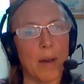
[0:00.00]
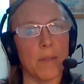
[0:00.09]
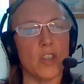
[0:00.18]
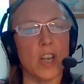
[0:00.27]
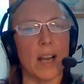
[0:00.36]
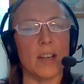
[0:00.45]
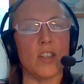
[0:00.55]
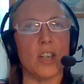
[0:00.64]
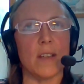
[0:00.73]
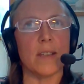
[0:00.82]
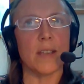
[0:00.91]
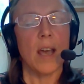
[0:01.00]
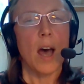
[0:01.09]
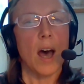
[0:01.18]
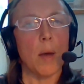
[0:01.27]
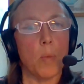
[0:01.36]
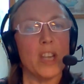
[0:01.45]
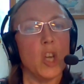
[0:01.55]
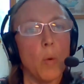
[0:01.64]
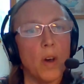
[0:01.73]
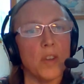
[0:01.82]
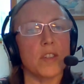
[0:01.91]
about the challenges, when
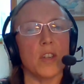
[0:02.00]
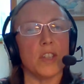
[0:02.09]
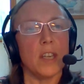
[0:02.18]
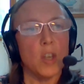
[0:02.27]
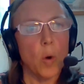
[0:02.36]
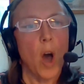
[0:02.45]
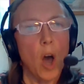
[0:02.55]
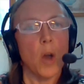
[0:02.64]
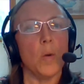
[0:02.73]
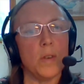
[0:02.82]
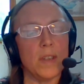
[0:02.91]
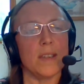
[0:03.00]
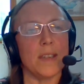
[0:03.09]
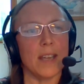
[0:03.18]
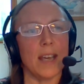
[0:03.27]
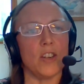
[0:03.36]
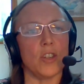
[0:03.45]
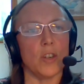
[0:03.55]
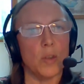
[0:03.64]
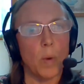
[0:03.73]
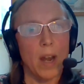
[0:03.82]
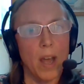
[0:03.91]
you are studying your own
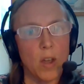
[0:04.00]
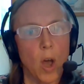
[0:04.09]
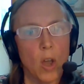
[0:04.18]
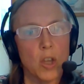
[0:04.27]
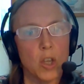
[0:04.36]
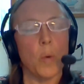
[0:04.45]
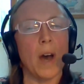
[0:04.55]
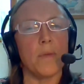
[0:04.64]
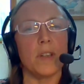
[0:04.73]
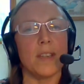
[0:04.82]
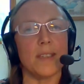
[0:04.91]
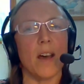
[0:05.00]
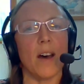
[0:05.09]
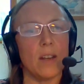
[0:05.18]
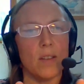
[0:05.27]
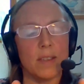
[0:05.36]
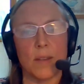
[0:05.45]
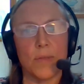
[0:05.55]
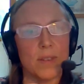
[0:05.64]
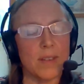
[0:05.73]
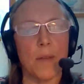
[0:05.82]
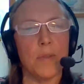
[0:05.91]
dissertation, where you have a design that's
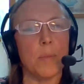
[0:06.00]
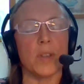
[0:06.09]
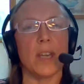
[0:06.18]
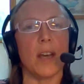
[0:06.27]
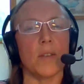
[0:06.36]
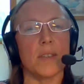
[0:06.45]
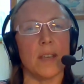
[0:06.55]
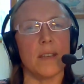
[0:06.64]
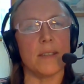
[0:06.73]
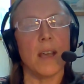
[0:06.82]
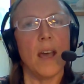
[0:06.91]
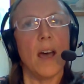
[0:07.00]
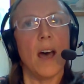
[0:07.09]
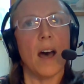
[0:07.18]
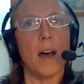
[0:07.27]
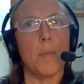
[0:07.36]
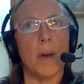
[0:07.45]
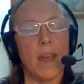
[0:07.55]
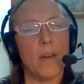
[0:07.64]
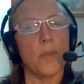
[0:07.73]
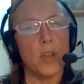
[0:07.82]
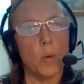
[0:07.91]
different to everybody else's, and
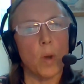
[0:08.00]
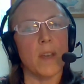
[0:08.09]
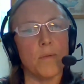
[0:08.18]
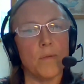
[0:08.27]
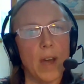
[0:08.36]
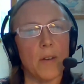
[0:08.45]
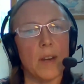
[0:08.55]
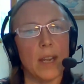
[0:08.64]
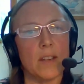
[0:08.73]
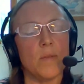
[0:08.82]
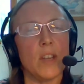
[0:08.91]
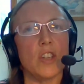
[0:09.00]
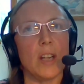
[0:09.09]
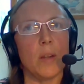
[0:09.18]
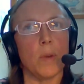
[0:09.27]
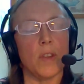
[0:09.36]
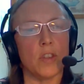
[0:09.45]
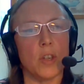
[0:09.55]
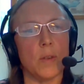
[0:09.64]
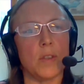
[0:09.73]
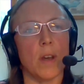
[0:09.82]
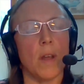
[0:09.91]
therefore you're working very individually with your
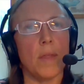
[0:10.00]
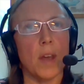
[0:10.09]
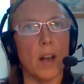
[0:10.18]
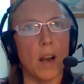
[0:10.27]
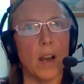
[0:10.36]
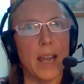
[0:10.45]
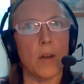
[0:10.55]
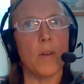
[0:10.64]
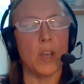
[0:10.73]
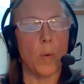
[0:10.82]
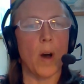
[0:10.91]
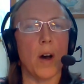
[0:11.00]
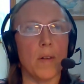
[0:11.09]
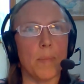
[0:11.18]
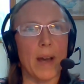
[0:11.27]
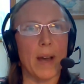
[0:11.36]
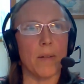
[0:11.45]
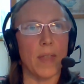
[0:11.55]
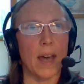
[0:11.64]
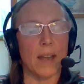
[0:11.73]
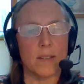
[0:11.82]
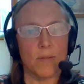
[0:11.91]
tutor, the clearer you are about
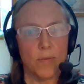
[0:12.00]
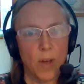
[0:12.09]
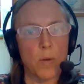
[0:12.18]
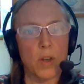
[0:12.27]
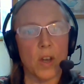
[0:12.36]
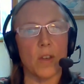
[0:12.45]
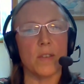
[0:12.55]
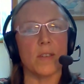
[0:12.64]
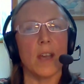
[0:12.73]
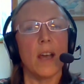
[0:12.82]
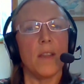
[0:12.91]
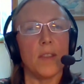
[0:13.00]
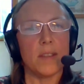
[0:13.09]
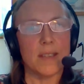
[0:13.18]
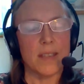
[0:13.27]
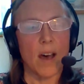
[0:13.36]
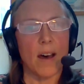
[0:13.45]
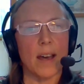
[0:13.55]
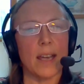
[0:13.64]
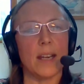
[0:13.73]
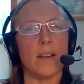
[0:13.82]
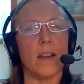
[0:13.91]
that focus, the
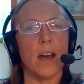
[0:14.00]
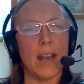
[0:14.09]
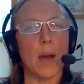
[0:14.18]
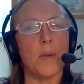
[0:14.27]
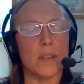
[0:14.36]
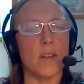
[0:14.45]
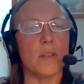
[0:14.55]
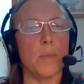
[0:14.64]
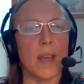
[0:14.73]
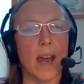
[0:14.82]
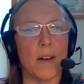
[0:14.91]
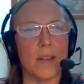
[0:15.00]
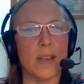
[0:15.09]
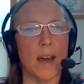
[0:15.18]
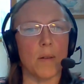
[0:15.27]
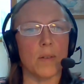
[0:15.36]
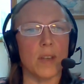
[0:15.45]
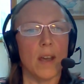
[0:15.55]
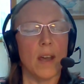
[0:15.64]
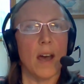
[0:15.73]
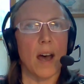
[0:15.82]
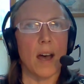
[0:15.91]
design, and how it's going to be carried out,
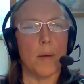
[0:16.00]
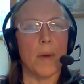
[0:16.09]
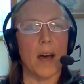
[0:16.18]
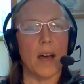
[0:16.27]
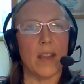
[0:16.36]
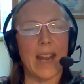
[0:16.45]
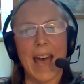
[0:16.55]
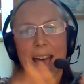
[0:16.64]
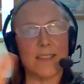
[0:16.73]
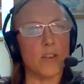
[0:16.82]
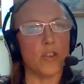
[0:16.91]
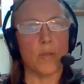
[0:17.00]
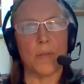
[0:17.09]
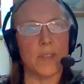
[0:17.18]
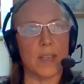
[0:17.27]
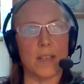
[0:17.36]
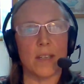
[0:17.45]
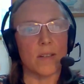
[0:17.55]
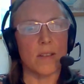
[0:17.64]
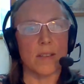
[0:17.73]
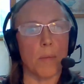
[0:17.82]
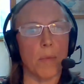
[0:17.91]
and it hasn't drifted
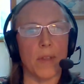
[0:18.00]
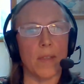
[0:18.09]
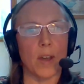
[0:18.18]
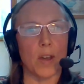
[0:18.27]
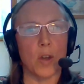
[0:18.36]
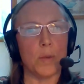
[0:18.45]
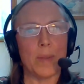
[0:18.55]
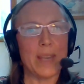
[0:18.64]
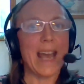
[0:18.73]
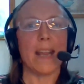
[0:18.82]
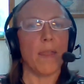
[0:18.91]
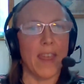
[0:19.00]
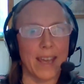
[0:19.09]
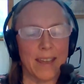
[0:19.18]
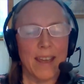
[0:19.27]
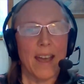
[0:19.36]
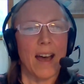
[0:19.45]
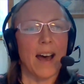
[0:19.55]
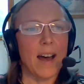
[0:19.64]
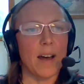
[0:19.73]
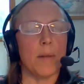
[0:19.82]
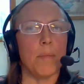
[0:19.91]
into something that could be anything,
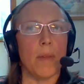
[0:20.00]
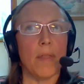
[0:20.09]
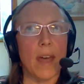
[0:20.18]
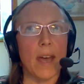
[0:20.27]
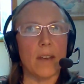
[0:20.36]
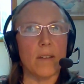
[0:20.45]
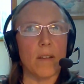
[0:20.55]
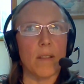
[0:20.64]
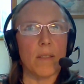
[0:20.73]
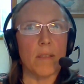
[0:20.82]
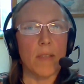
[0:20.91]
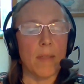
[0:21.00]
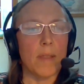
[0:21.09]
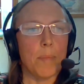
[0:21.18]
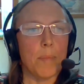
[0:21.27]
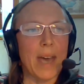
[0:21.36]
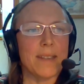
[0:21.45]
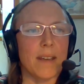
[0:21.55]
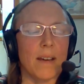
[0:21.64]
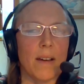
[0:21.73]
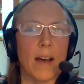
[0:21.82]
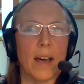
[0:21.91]
then the
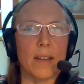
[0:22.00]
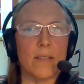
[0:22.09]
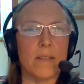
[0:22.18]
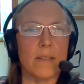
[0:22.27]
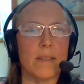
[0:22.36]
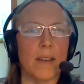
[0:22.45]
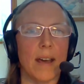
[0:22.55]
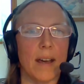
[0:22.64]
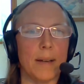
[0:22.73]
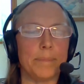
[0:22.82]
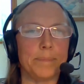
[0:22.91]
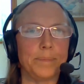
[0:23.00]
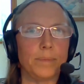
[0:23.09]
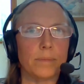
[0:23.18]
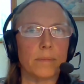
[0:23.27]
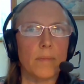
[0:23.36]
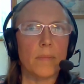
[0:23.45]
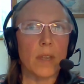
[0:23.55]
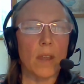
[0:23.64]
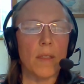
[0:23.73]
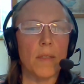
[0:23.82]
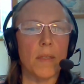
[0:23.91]
better. And
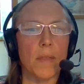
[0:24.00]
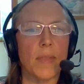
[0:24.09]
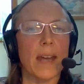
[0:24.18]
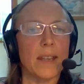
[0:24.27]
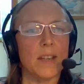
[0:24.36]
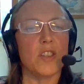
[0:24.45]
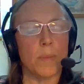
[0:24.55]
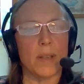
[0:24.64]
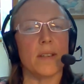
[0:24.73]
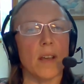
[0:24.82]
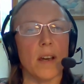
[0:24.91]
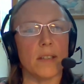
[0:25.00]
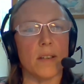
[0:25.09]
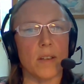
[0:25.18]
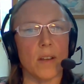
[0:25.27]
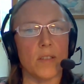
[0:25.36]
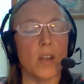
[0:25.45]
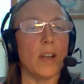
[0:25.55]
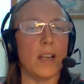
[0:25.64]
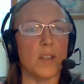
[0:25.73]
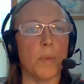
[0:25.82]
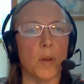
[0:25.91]
that needs to be decided as
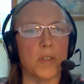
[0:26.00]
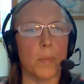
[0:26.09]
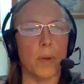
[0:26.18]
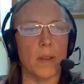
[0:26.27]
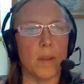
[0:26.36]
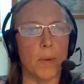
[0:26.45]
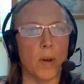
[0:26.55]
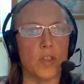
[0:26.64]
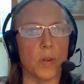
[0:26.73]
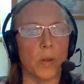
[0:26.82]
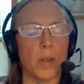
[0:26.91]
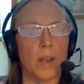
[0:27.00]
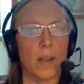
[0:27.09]
early as possible in the module.